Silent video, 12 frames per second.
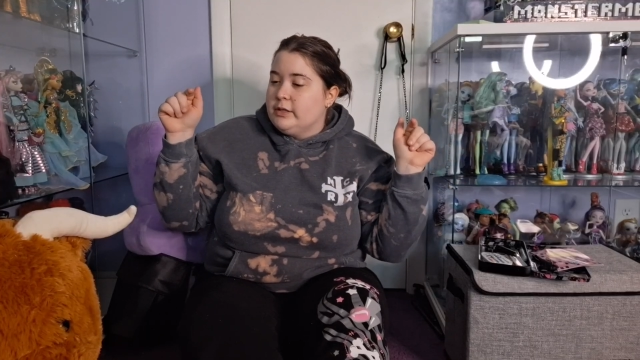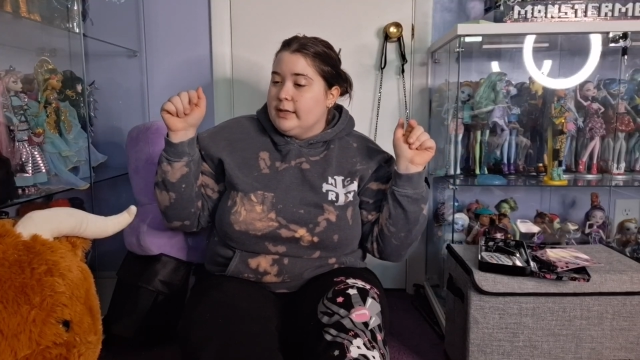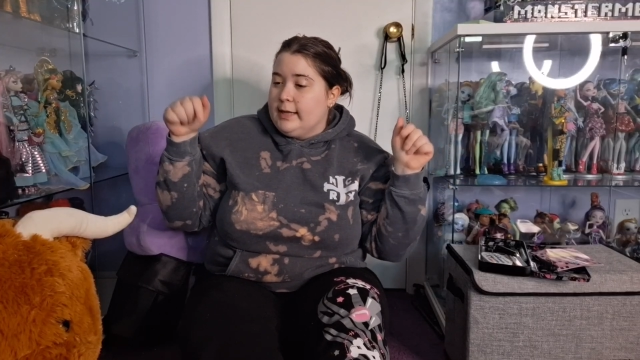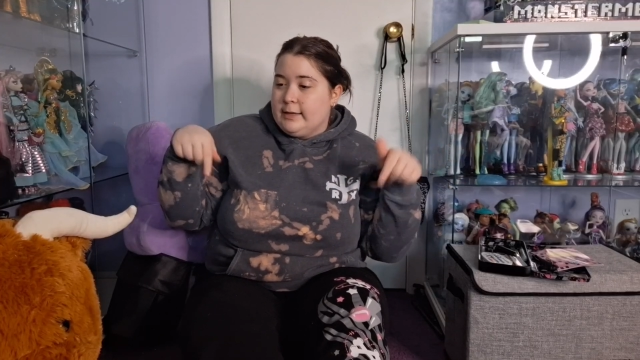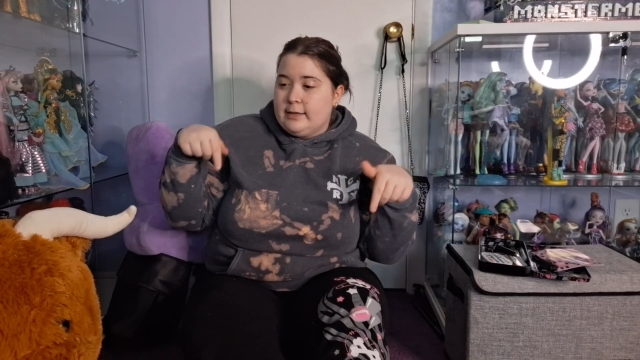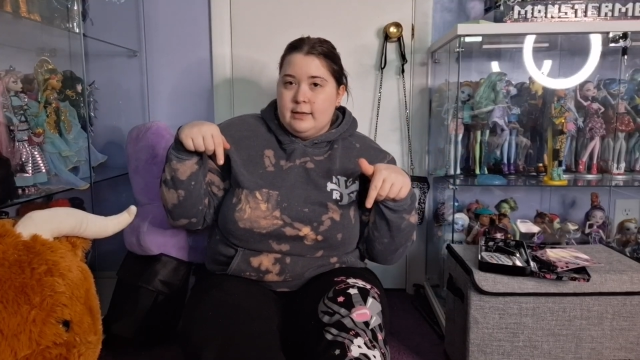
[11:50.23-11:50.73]

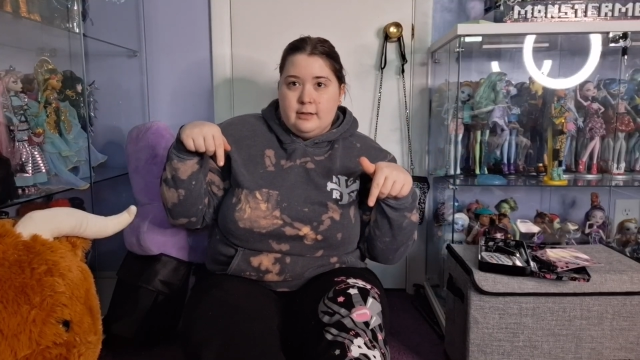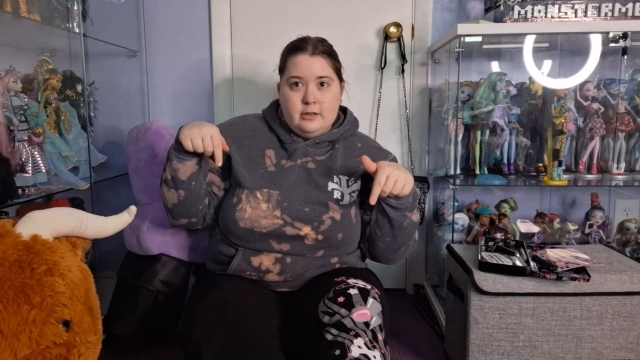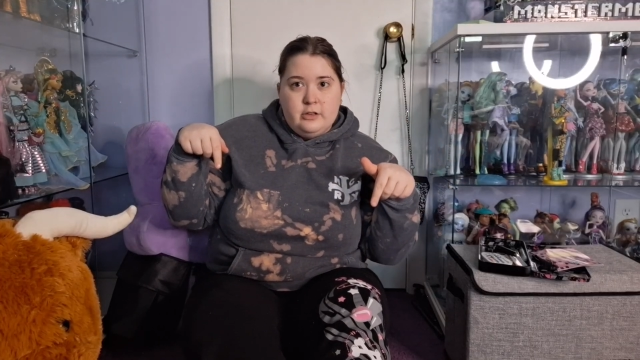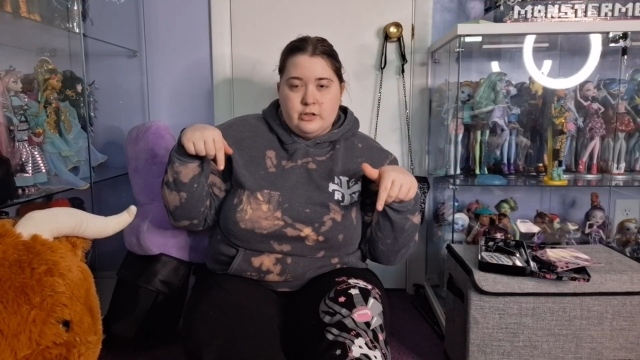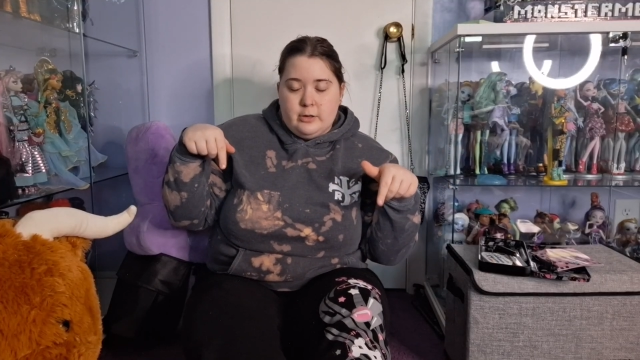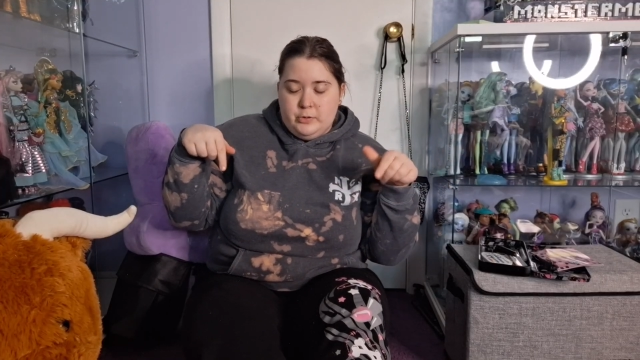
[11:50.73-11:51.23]
linked in the
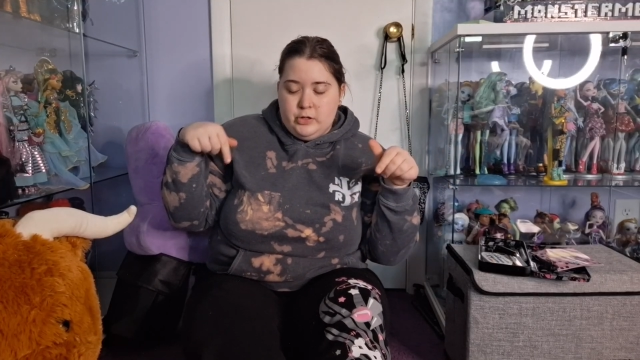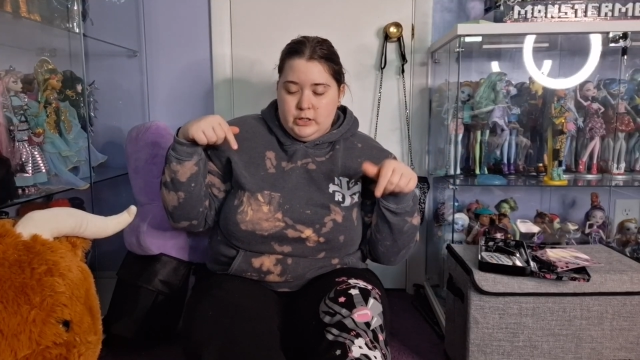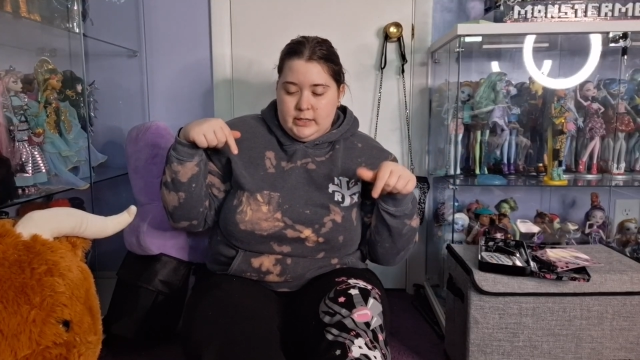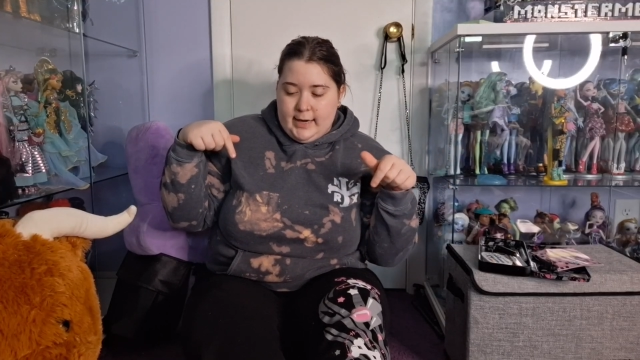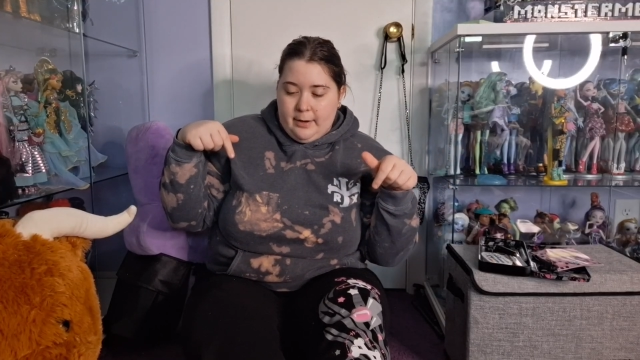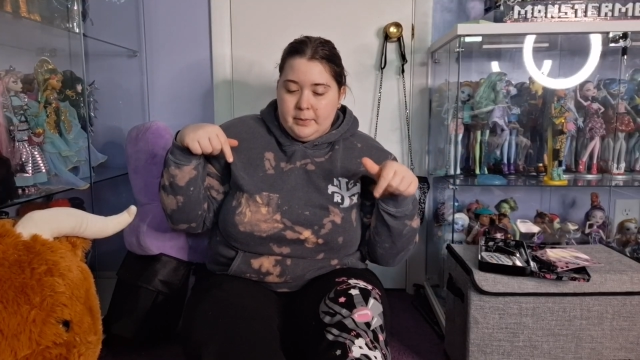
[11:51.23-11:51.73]

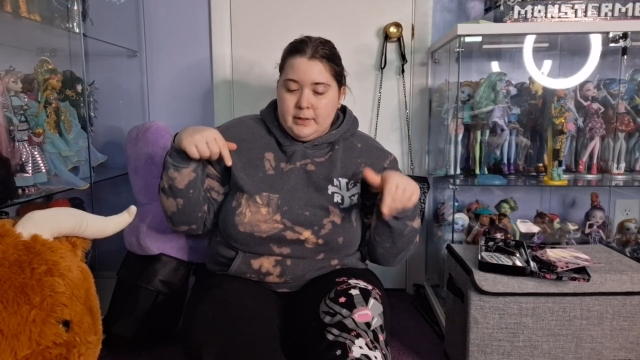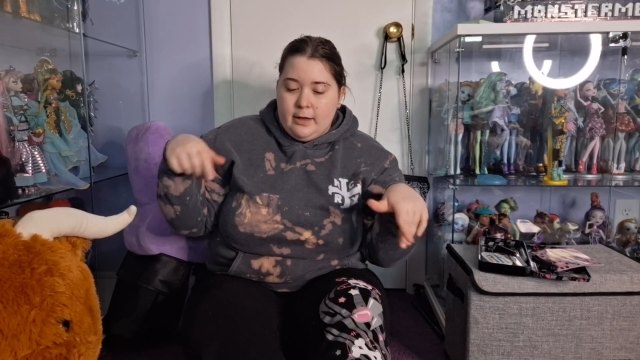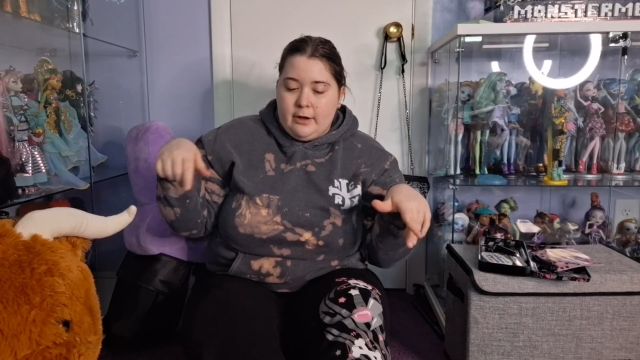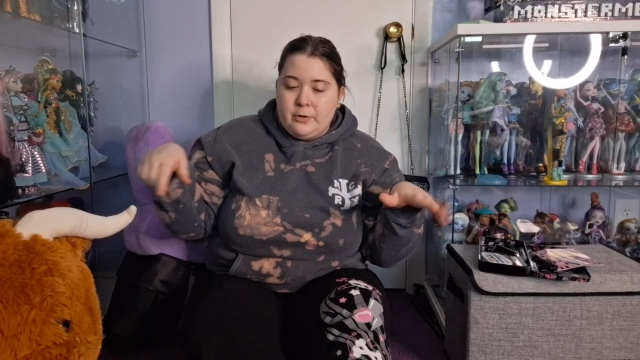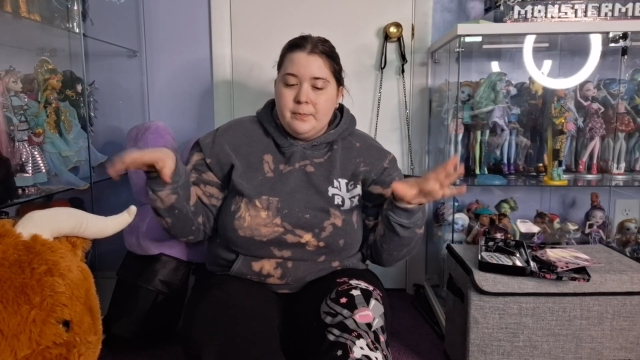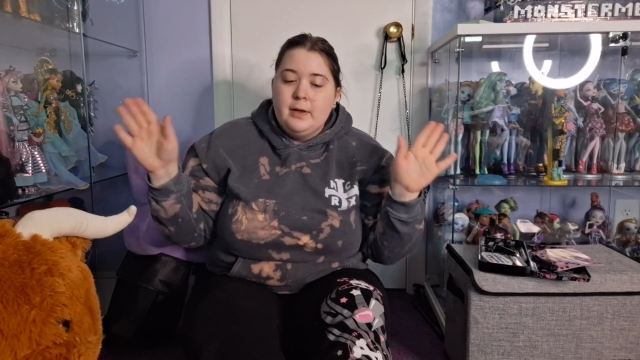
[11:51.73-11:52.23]
description down
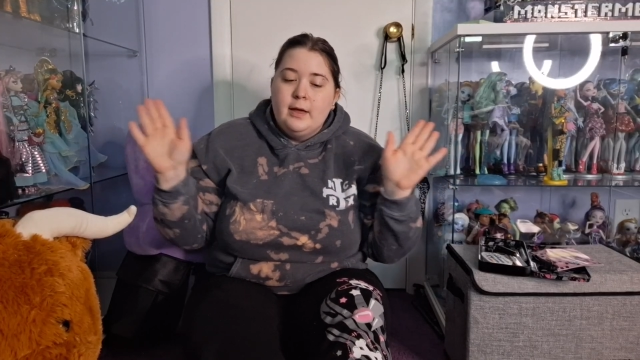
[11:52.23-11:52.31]
below.